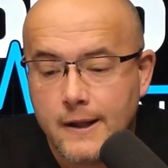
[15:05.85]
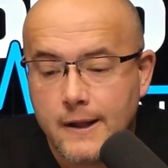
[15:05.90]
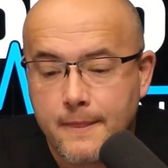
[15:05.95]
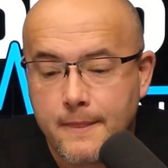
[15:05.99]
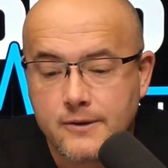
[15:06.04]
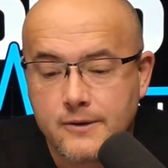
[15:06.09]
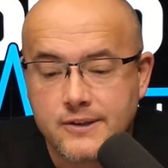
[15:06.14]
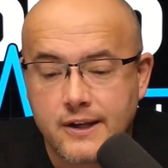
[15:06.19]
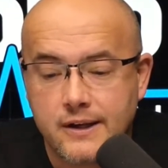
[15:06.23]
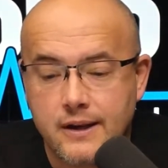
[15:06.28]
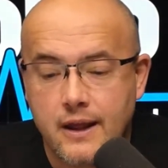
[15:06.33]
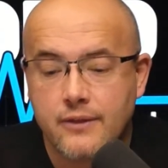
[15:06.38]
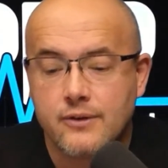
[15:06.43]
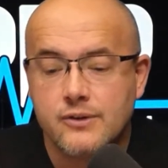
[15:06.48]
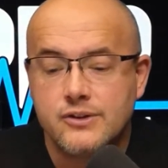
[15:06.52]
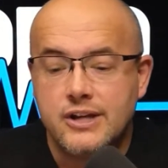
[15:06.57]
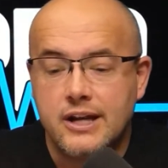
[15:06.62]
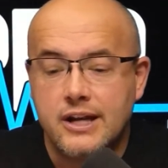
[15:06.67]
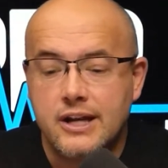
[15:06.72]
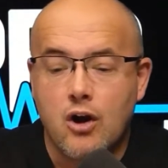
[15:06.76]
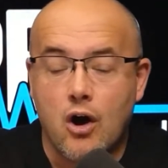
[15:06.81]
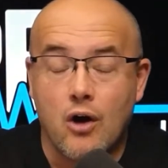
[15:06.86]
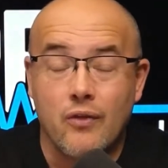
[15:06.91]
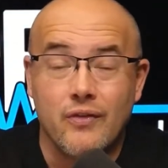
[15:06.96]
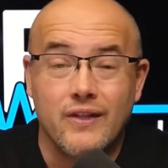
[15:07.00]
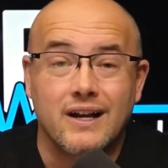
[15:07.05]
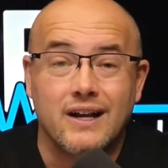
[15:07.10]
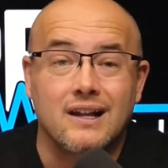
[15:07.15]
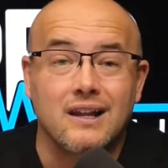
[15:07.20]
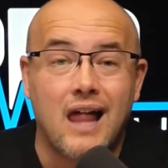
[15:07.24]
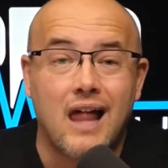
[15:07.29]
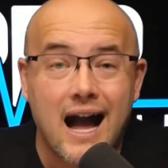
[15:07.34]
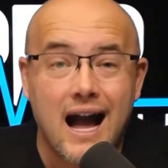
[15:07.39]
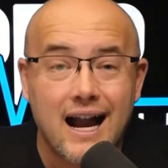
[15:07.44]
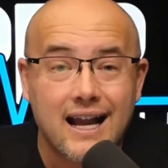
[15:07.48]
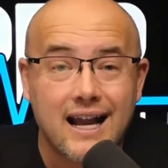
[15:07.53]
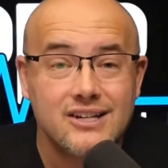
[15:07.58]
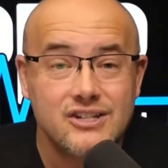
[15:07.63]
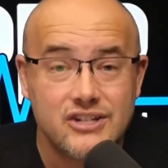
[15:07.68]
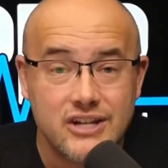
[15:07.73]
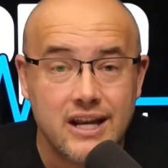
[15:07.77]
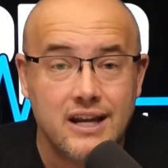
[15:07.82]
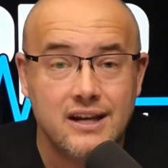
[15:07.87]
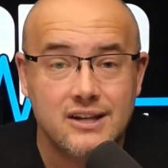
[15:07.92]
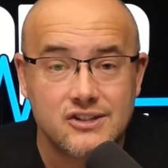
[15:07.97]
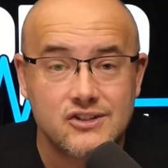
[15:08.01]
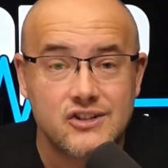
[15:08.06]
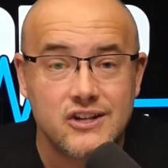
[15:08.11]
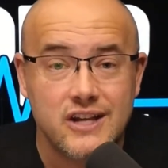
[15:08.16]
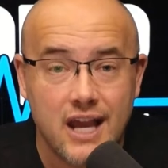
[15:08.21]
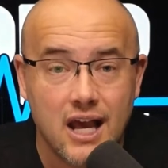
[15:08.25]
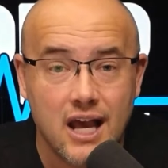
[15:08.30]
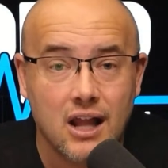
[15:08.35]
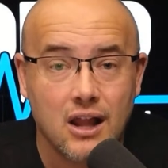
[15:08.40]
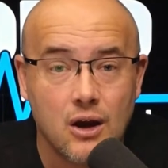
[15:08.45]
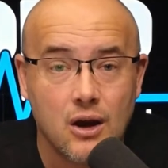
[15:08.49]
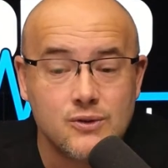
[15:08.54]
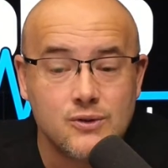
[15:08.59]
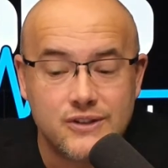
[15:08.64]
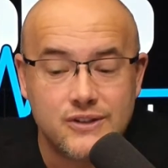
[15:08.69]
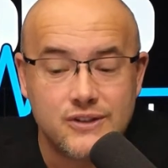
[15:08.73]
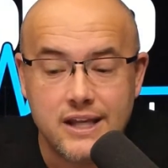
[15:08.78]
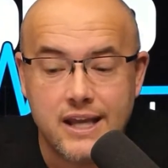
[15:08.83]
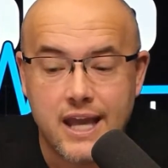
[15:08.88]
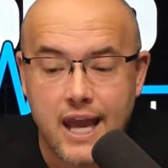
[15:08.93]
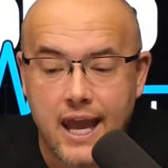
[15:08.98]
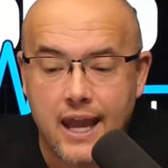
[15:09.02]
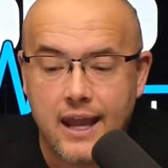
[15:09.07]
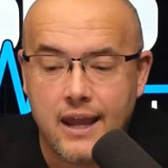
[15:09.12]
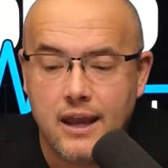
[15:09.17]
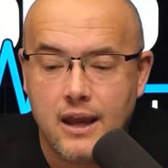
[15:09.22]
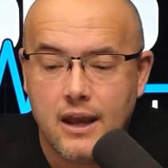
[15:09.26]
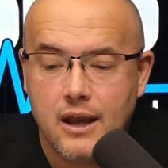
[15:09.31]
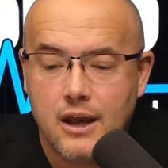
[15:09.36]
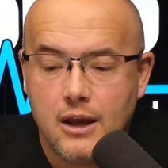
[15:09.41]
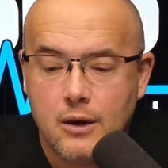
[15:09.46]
There's another gene called the CLOCK gene, CLOCK,